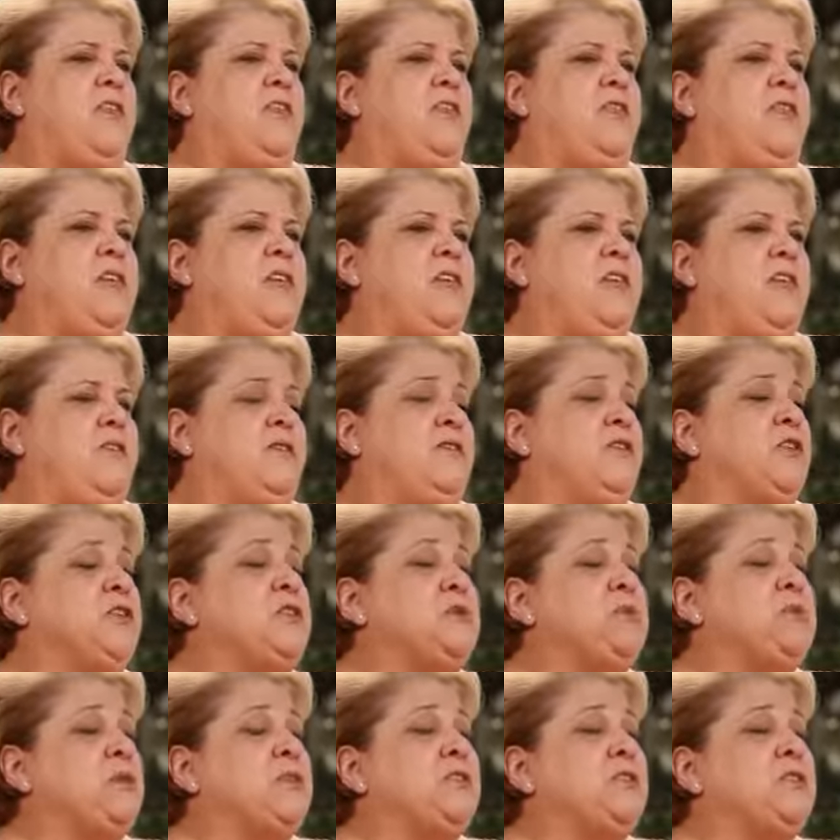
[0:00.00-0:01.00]
The
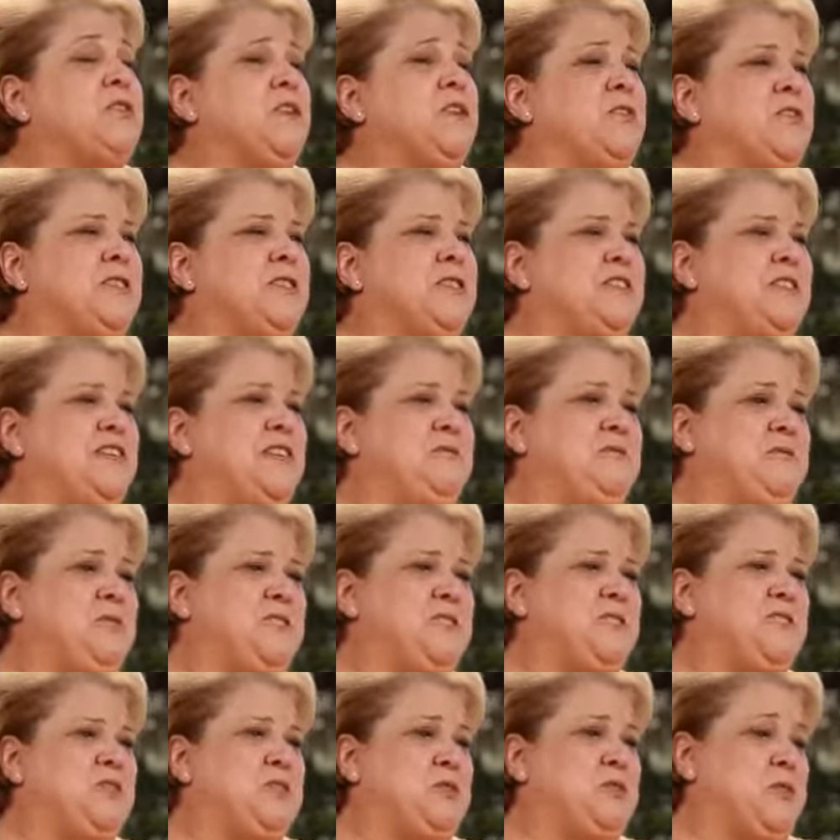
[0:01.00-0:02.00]
first person on the scene
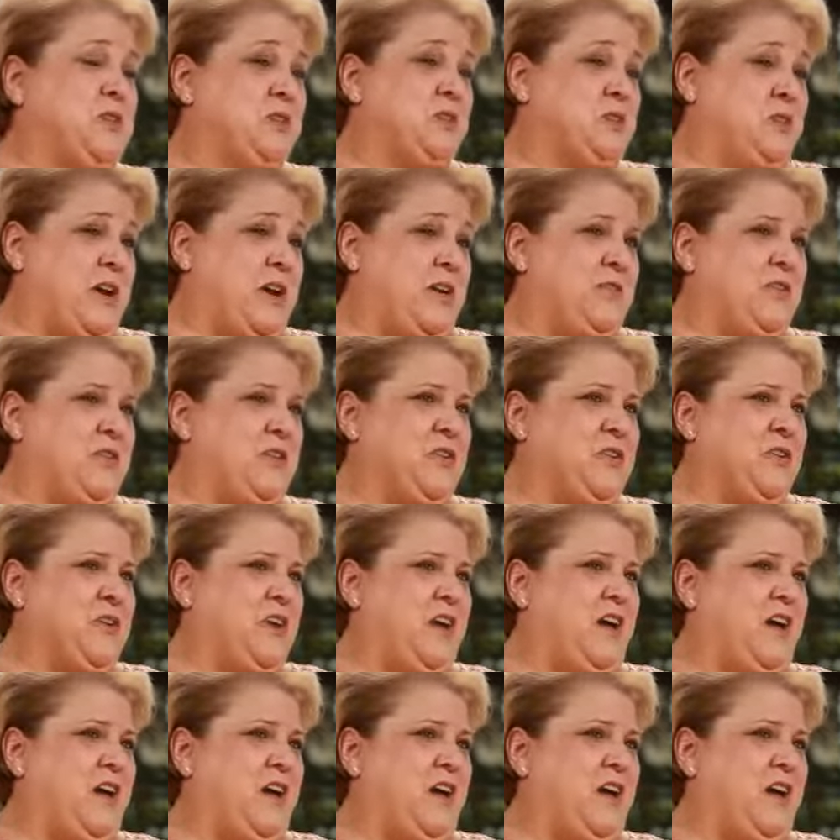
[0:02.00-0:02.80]
was a truck driver